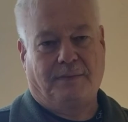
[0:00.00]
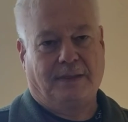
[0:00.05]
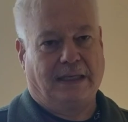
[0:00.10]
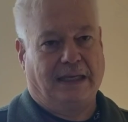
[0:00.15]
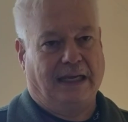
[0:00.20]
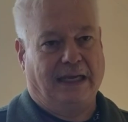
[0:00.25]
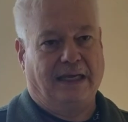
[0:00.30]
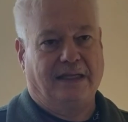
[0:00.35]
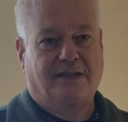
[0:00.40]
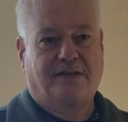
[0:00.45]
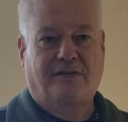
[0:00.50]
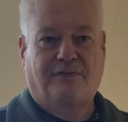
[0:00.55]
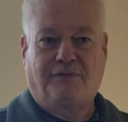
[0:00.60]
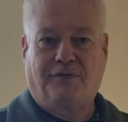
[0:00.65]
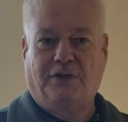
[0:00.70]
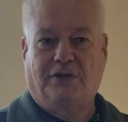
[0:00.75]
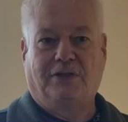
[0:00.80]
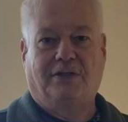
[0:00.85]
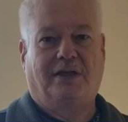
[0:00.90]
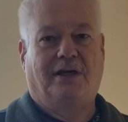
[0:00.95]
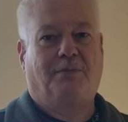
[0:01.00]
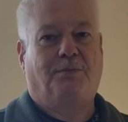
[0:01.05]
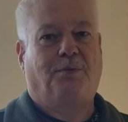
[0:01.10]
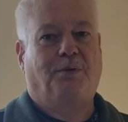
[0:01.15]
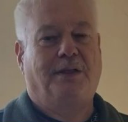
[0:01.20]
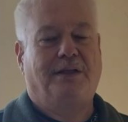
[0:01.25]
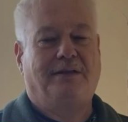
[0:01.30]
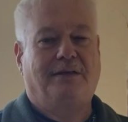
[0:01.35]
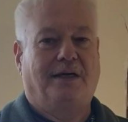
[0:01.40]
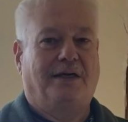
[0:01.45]
It's filled up
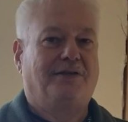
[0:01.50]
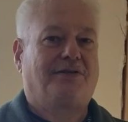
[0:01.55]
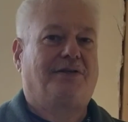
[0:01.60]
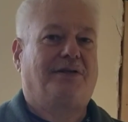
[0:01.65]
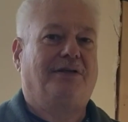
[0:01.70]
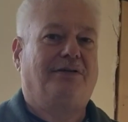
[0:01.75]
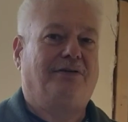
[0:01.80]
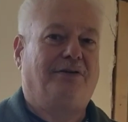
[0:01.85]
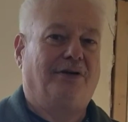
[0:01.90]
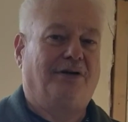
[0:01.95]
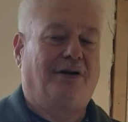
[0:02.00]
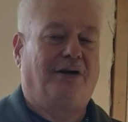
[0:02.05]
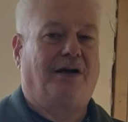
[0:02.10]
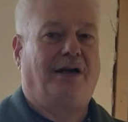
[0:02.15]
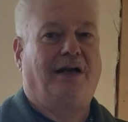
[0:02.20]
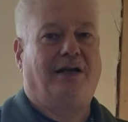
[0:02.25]
with dust and dirt